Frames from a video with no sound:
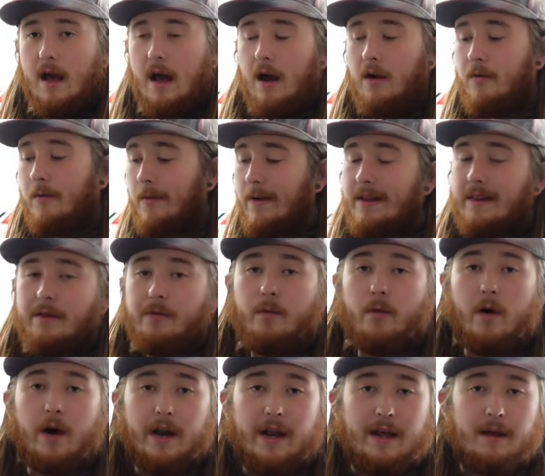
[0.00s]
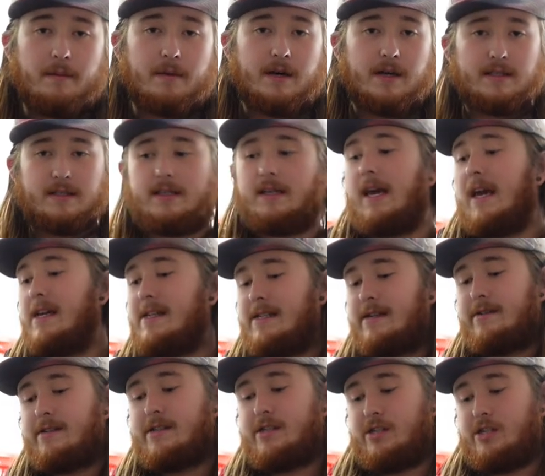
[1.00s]
I really want it because the K
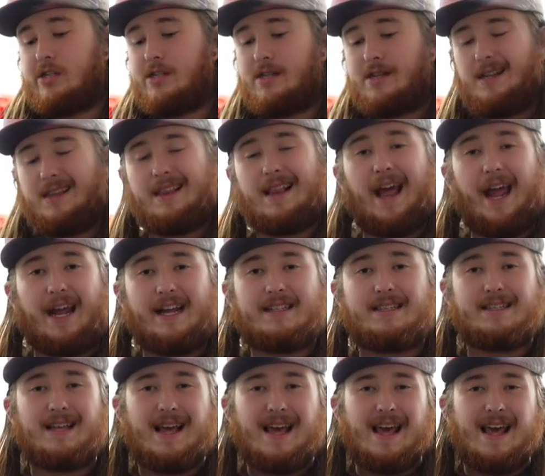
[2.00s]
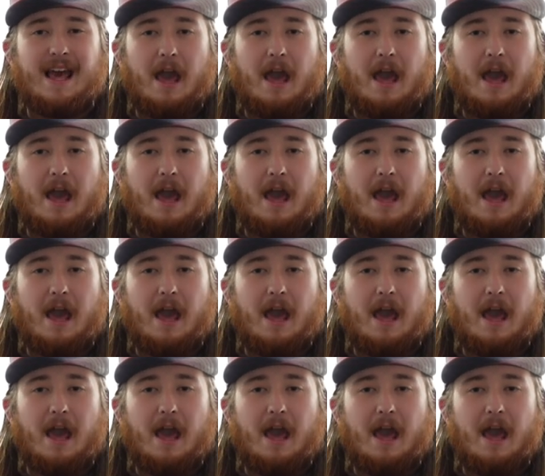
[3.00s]
series just likes